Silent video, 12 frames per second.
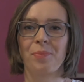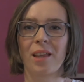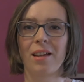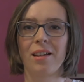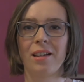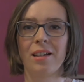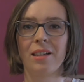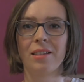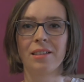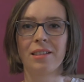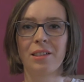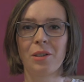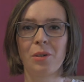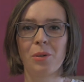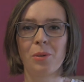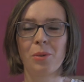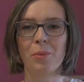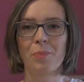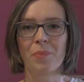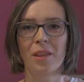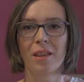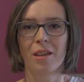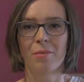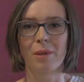uh, so
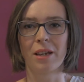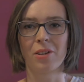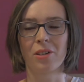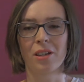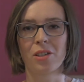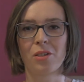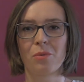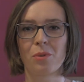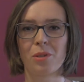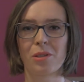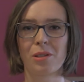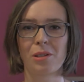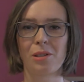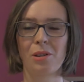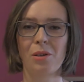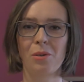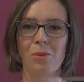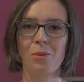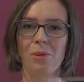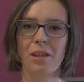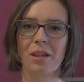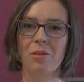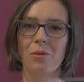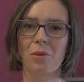my collection was
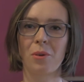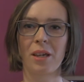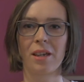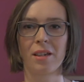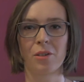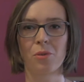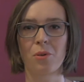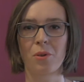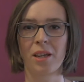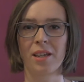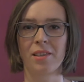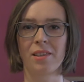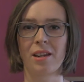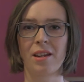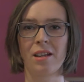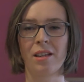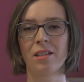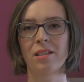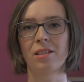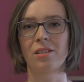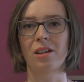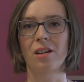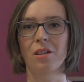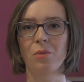slowly growing and growing and then I
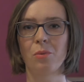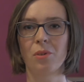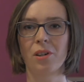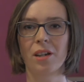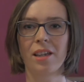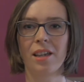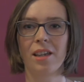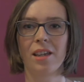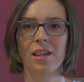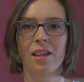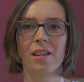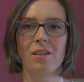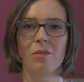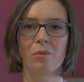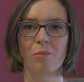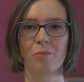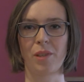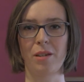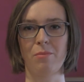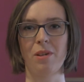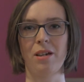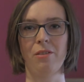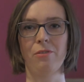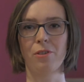started working and in
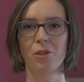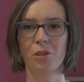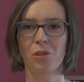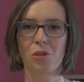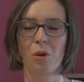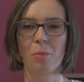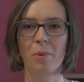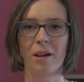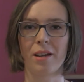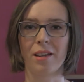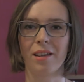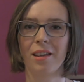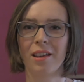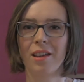my first job I